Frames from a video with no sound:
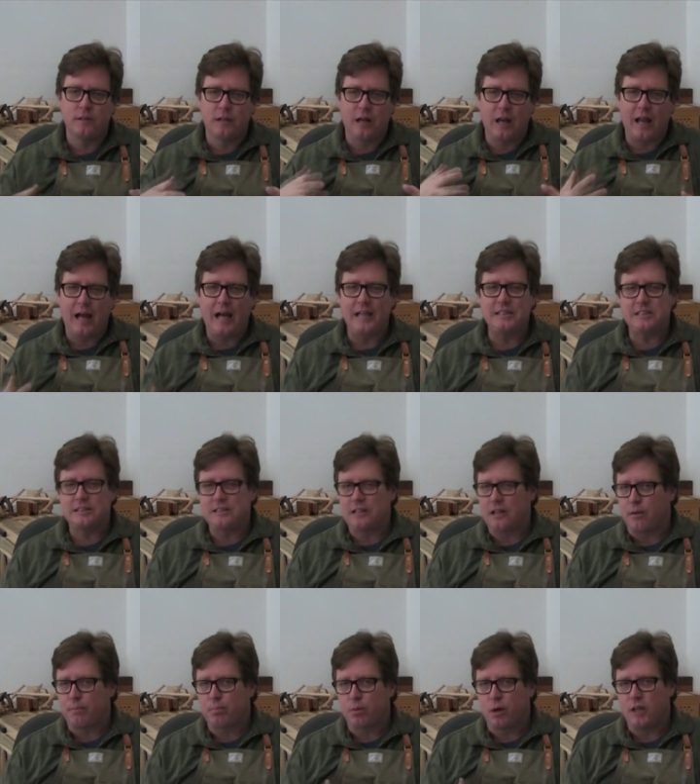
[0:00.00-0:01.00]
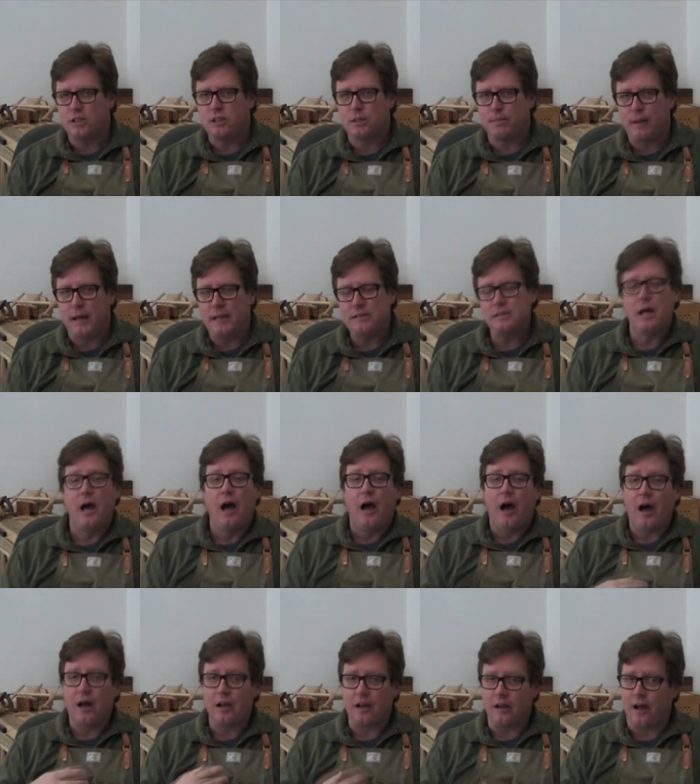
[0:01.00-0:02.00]
classes that are project-based,
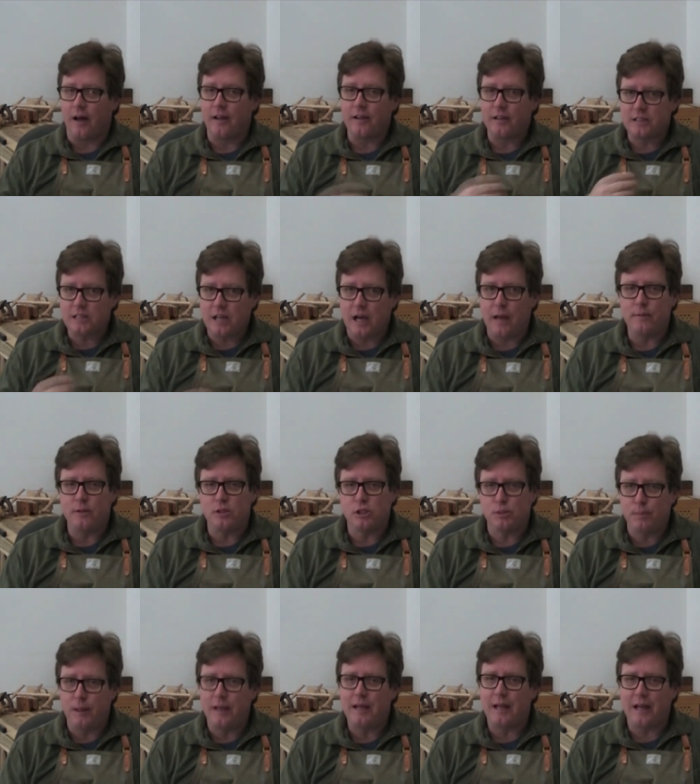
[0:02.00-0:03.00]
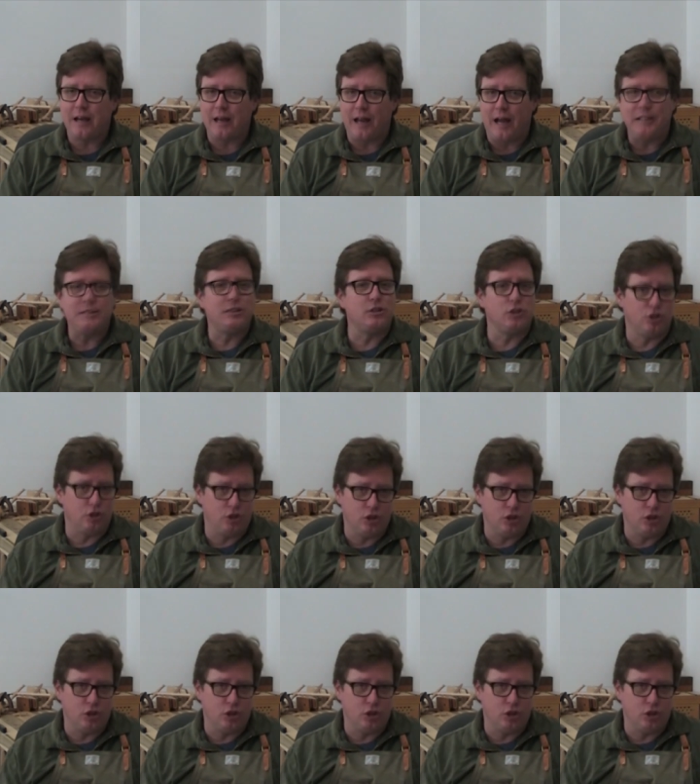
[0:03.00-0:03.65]
a lot of the time you spend in class is